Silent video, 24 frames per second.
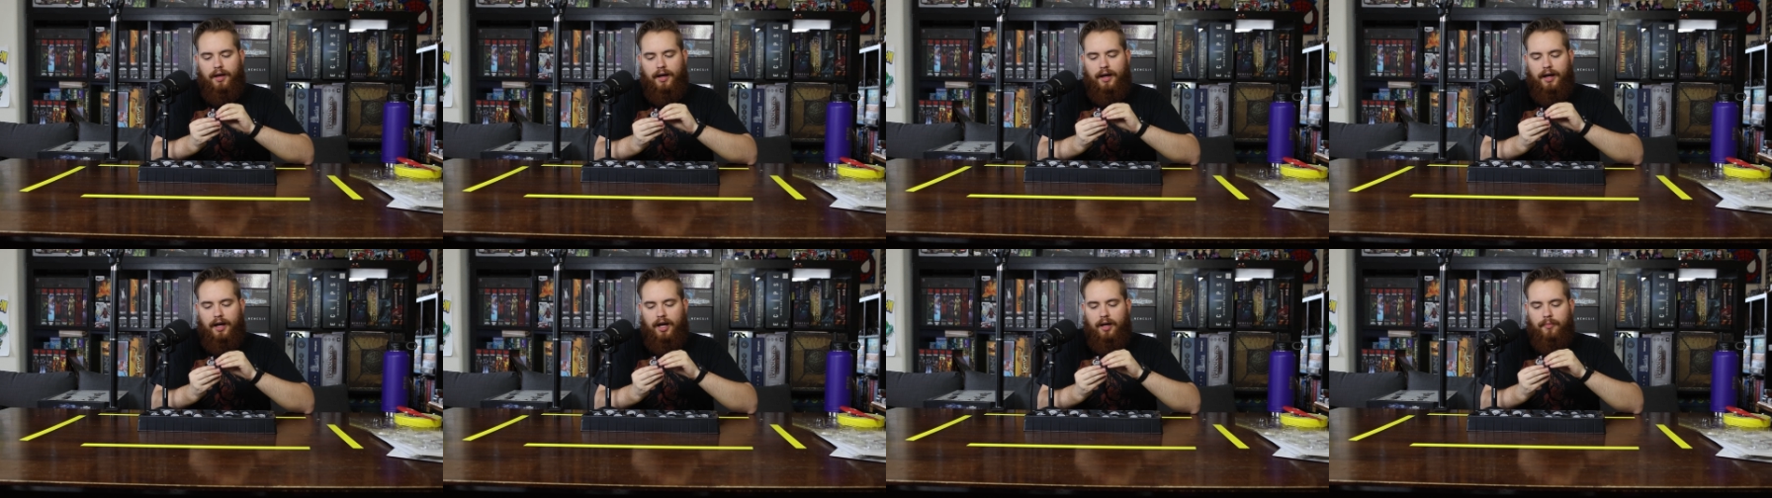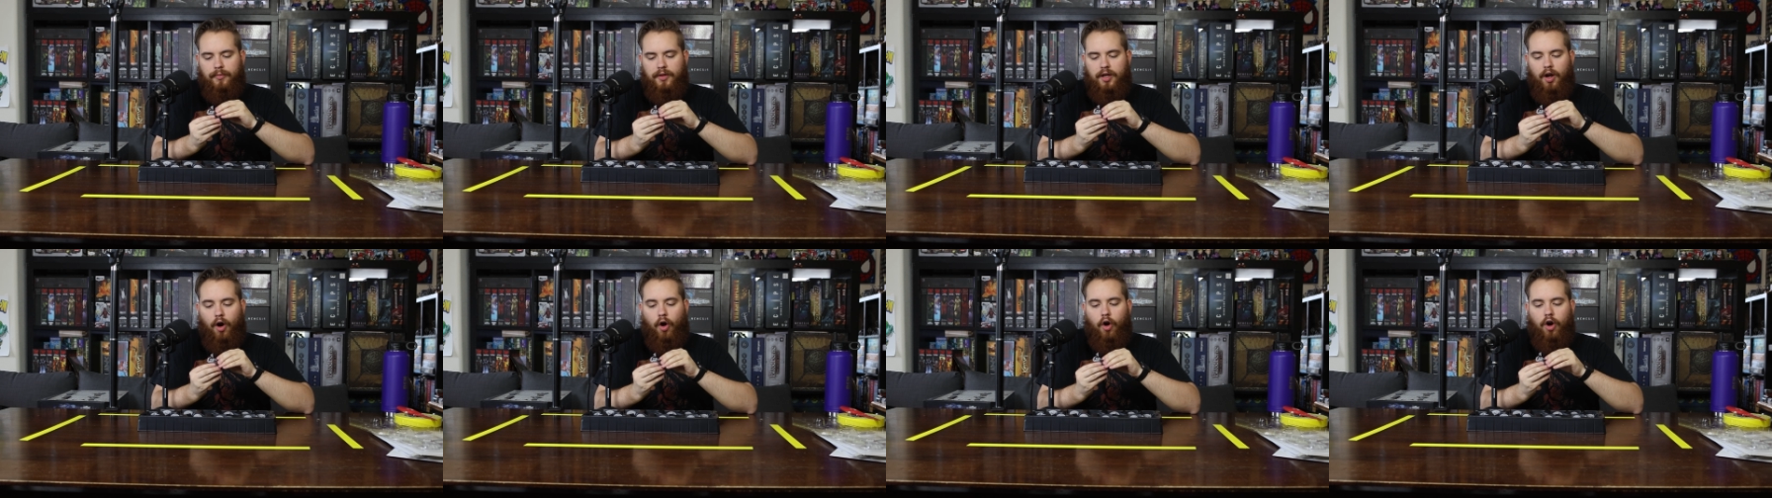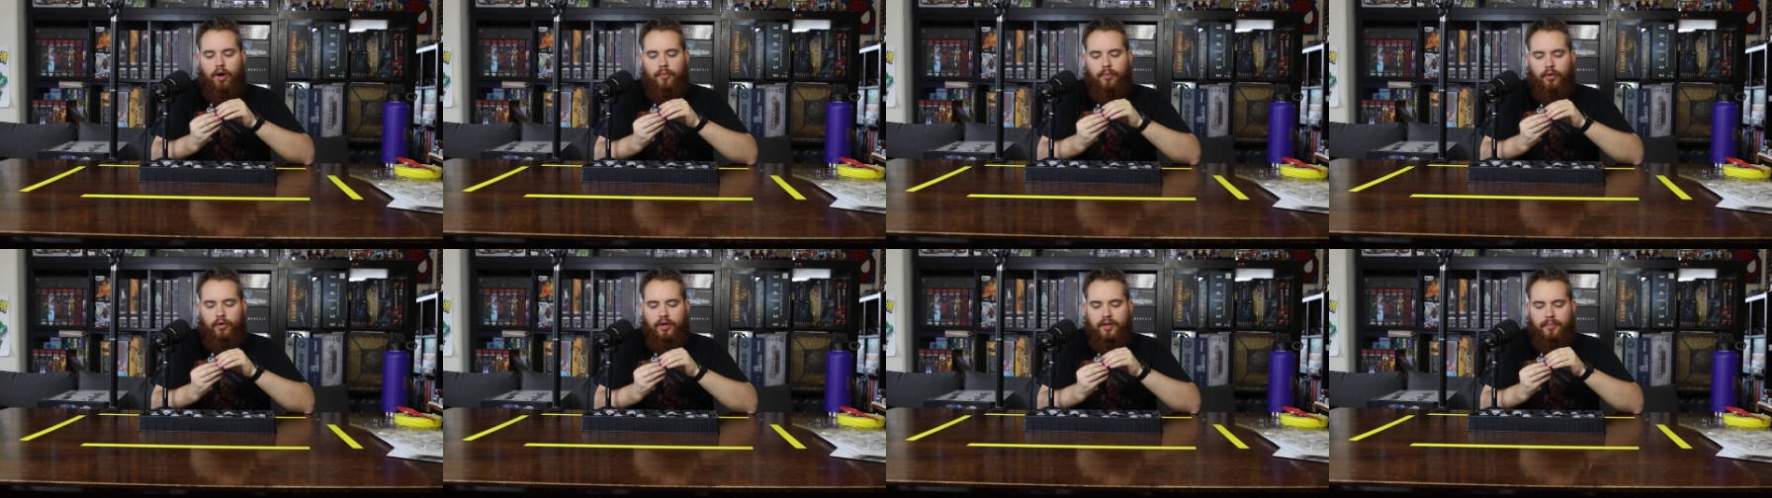um, the
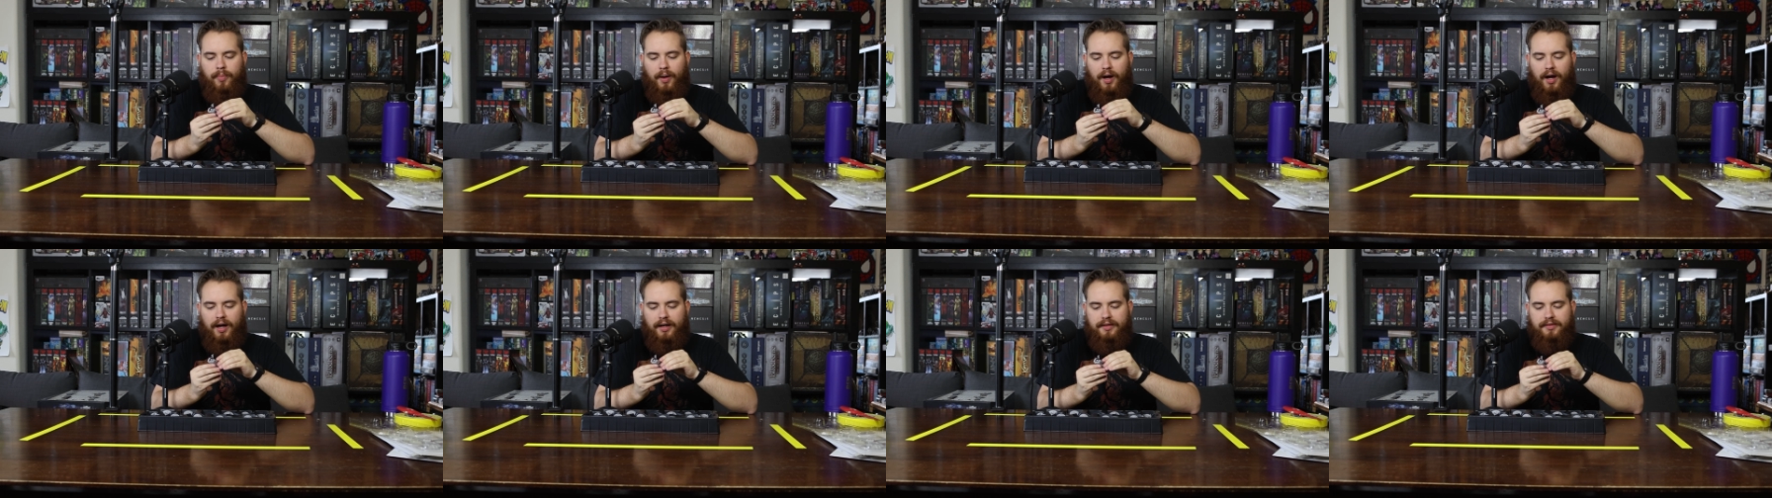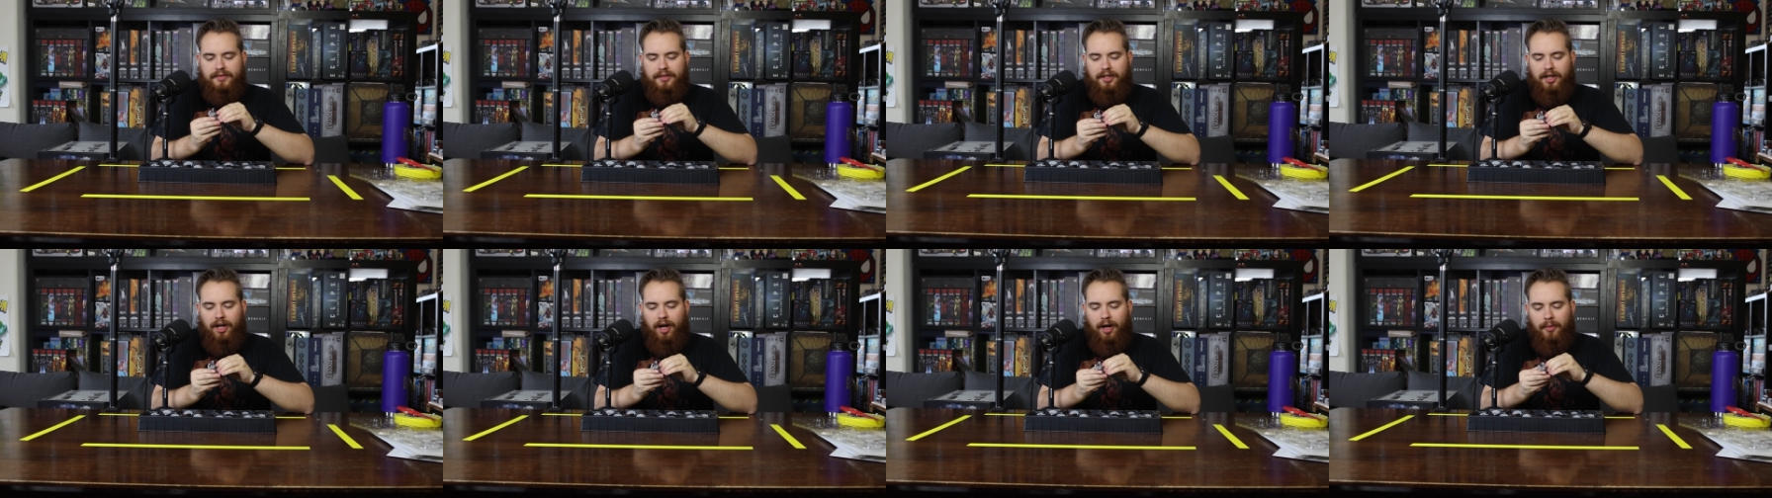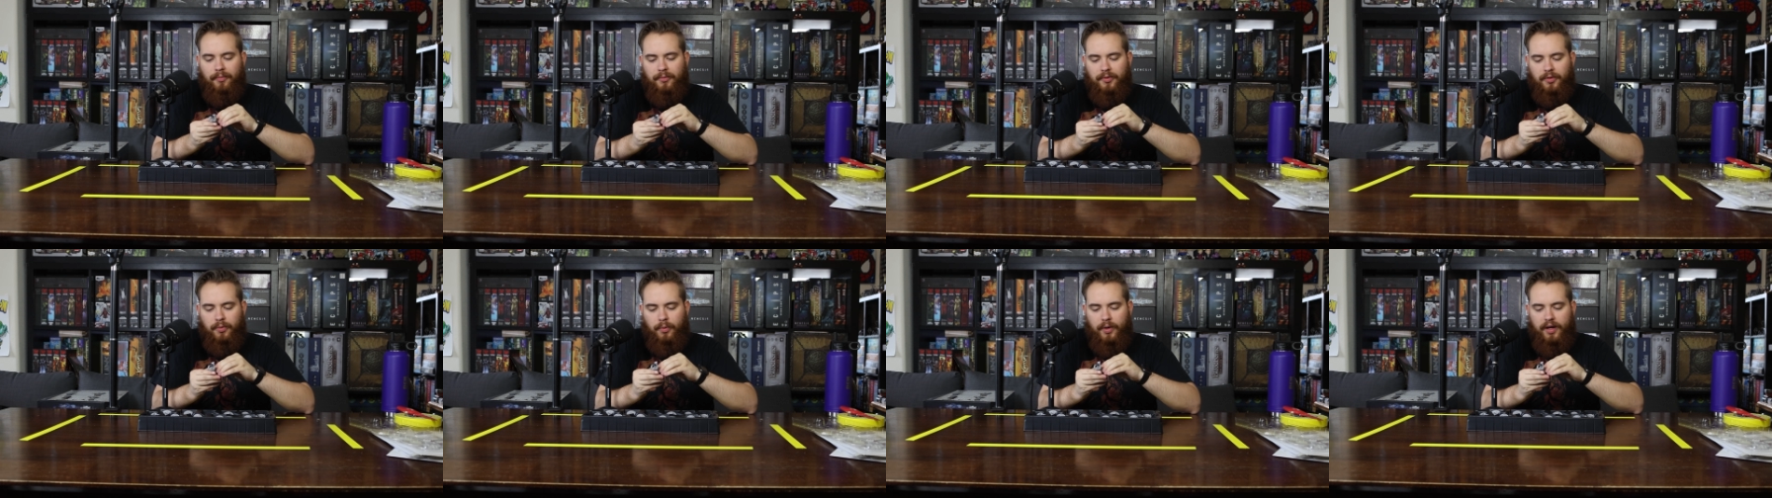armory box
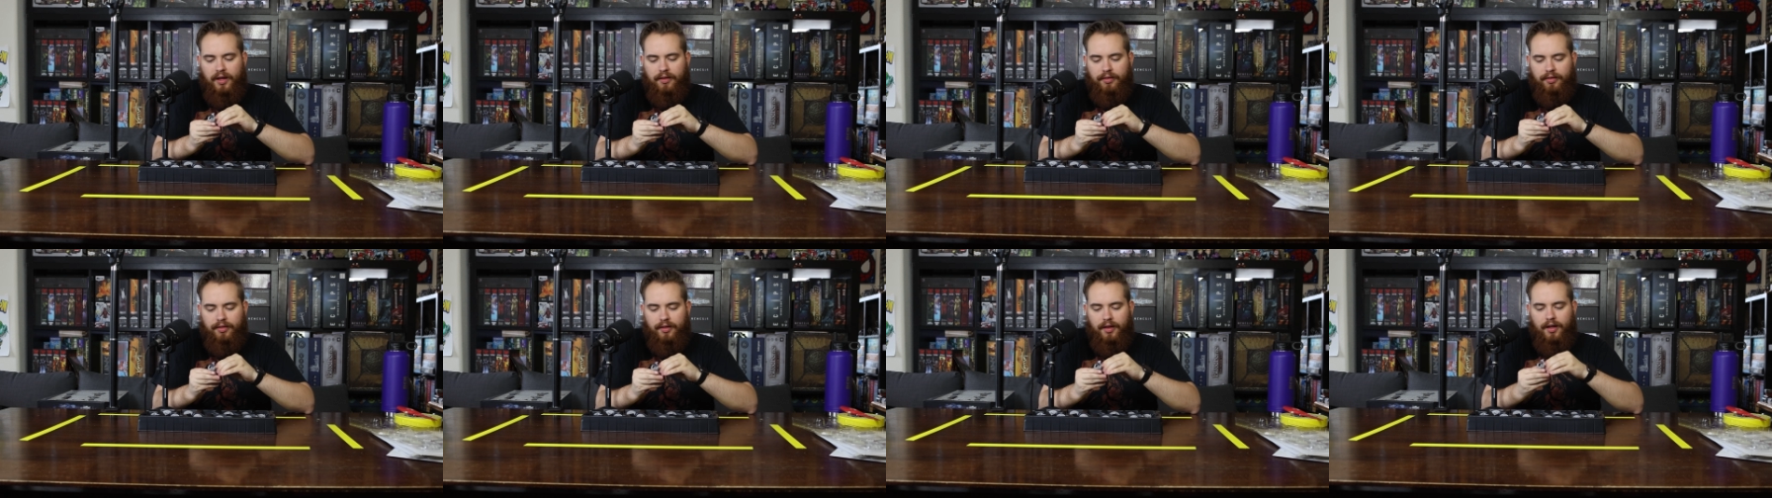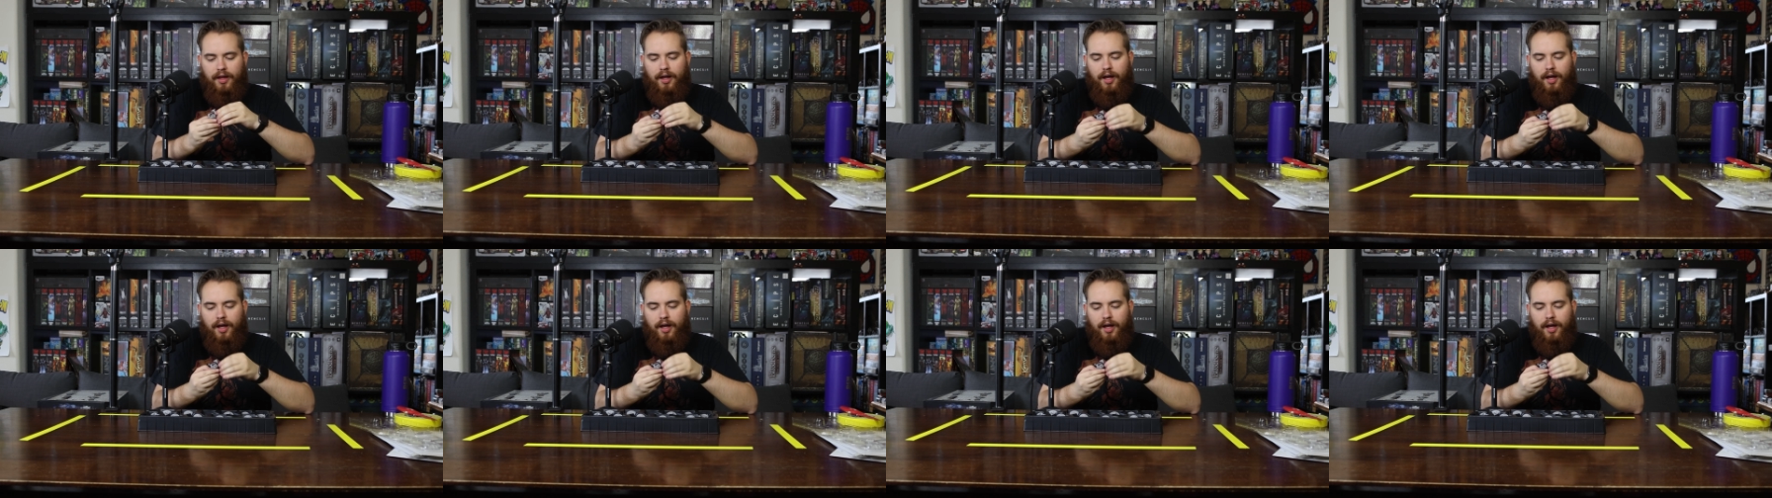comes with